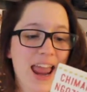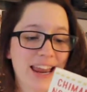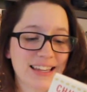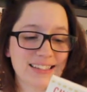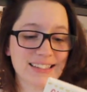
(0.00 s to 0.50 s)

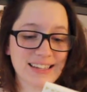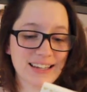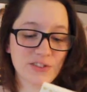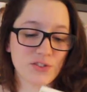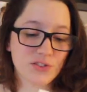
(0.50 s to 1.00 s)
and
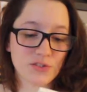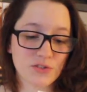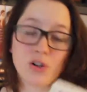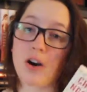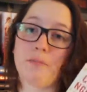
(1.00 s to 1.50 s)
it's
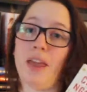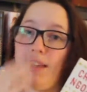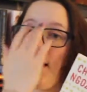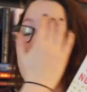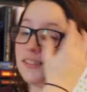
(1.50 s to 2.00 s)

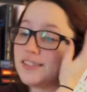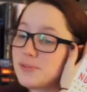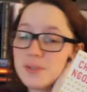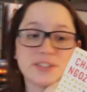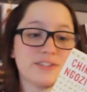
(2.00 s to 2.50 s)
charming and
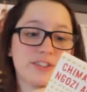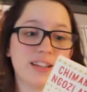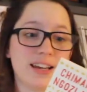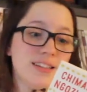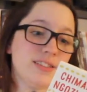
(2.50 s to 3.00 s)

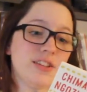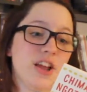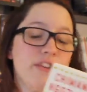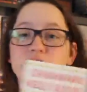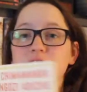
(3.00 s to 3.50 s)
wonderful. And it,
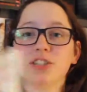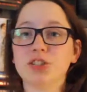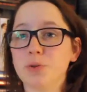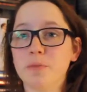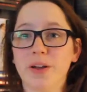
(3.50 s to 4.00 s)
for such a
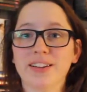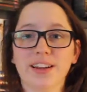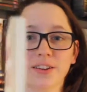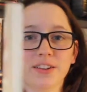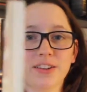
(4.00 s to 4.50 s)
short book,
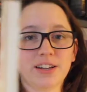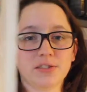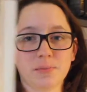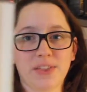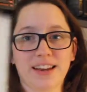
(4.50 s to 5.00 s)
like, look how
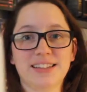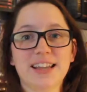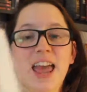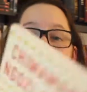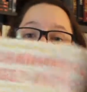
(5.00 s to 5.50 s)
small that is,
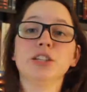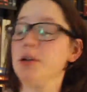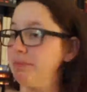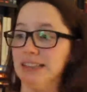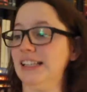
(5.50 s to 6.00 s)
it
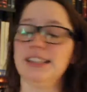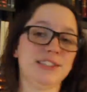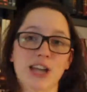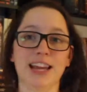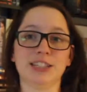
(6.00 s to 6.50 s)

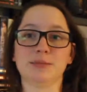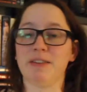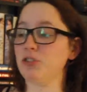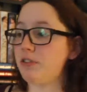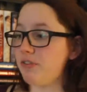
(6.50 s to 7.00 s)
completely changed
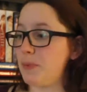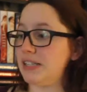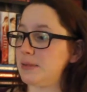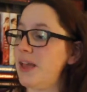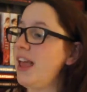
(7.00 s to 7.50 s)
my views on
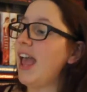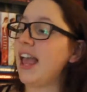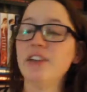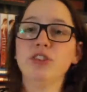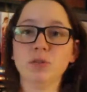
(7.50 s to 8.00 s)
feminism.
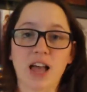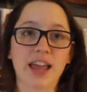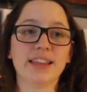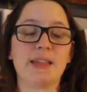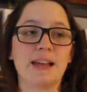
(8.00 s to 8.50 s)
If you
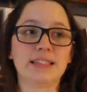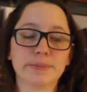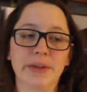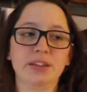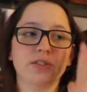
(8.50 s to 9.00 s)
like that
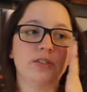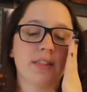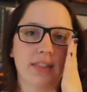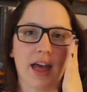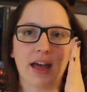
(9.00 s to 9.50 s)
speech
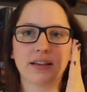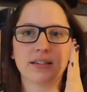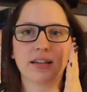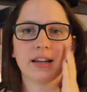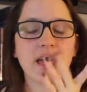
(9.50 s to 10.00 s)
that